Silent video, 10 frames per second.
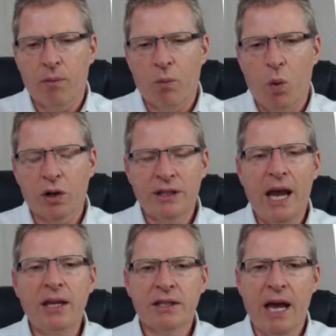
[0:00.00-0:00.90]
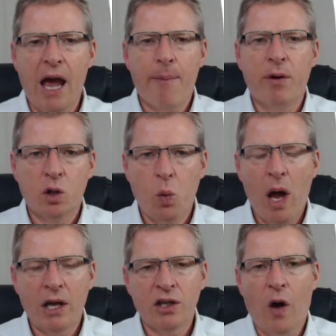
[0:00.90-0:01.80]
What tends to happen as
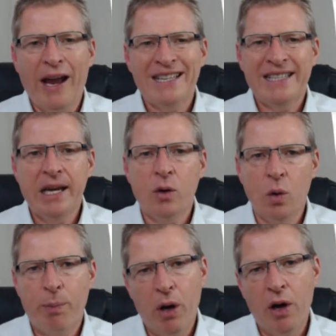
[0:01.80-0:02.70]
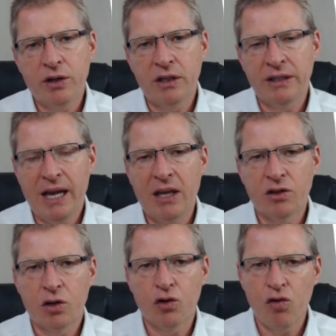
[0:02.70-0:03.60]
well is not a single person tends
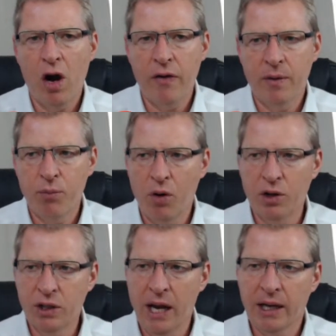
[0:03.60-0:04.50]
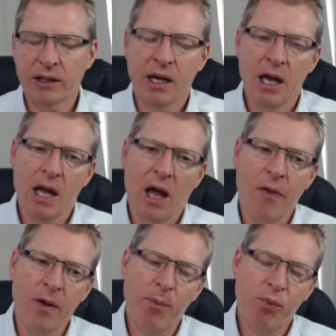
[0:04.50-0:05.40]
to drive the projects,
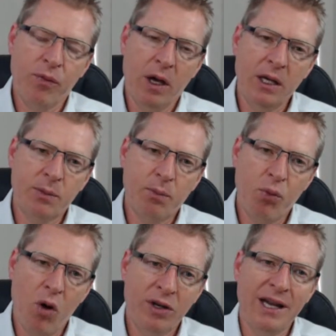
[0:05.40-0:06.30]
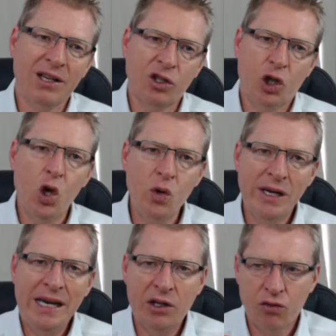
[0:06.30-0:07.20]
and these projects do
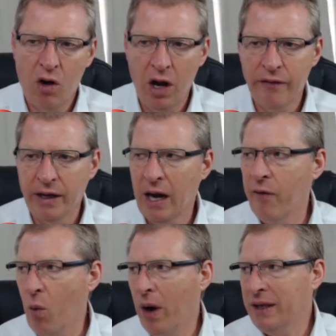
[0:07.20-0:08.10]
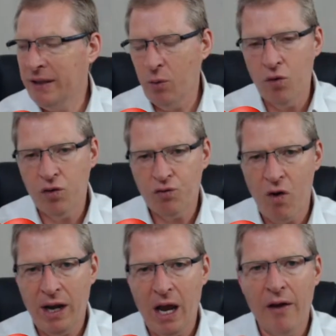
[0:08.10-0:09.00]
need driving. Otherwise, they will just
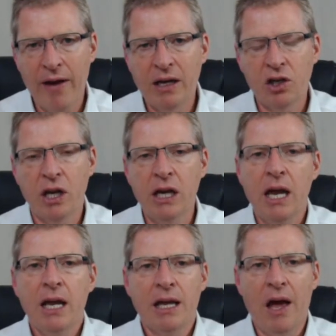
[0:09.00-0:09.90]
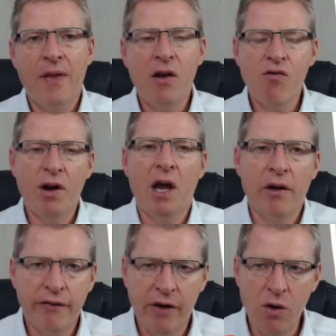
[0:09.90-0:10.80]
run out of energy and they run out
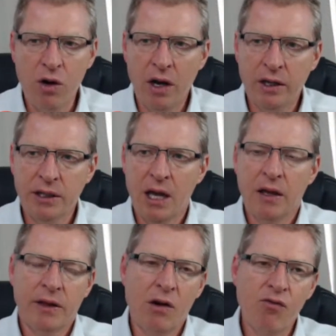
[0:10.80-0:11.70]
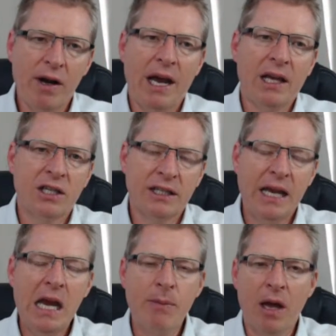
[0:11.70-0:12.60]
of focus, they run out of
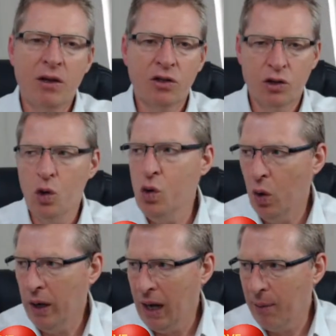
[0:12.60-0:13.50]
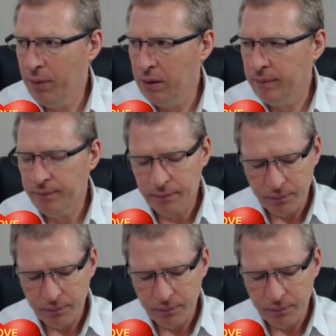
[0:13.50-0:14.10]
steam, they just do not happen.